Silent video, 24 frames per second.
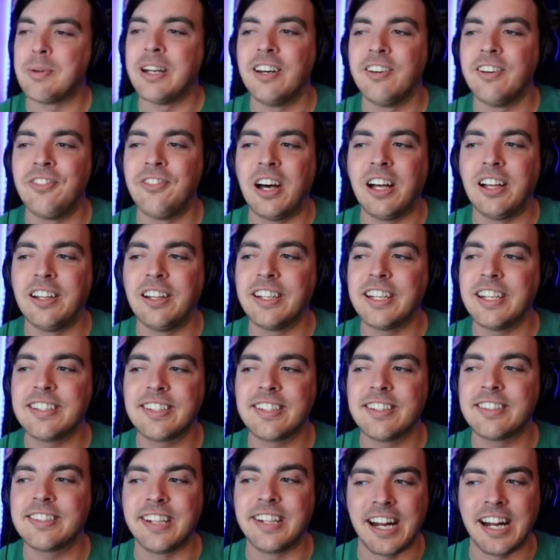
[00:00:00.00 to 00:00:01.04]
a felony
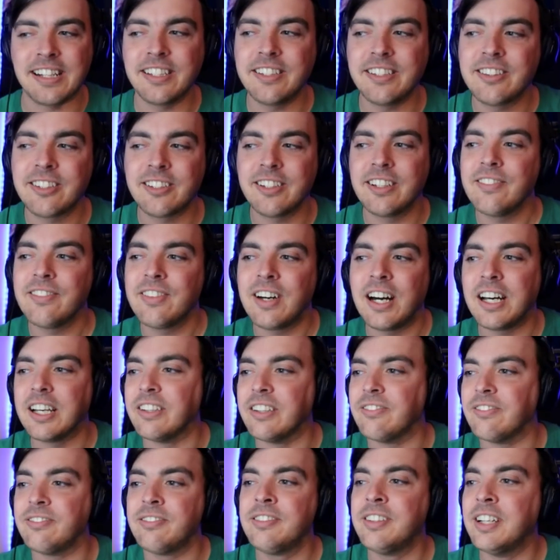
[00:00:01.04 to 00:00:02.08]
since
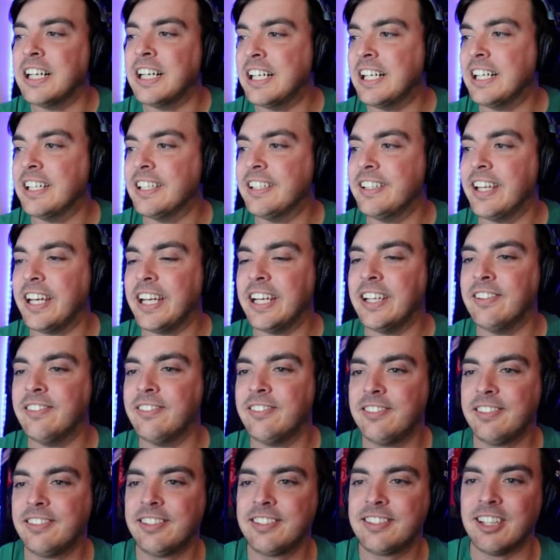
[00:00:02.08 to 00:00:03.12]
1935, uh, and they
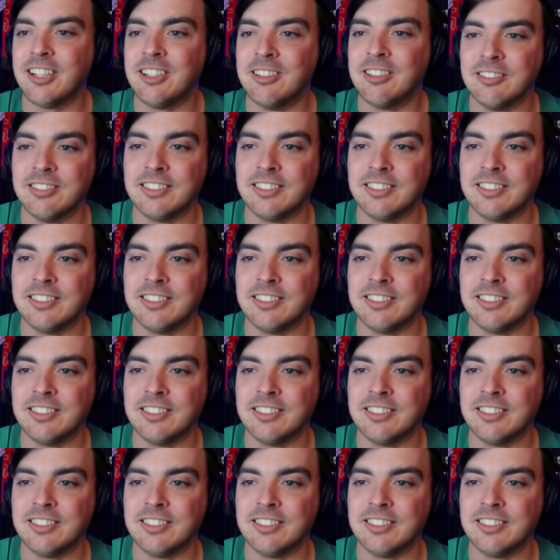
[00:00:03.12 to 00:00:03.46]
so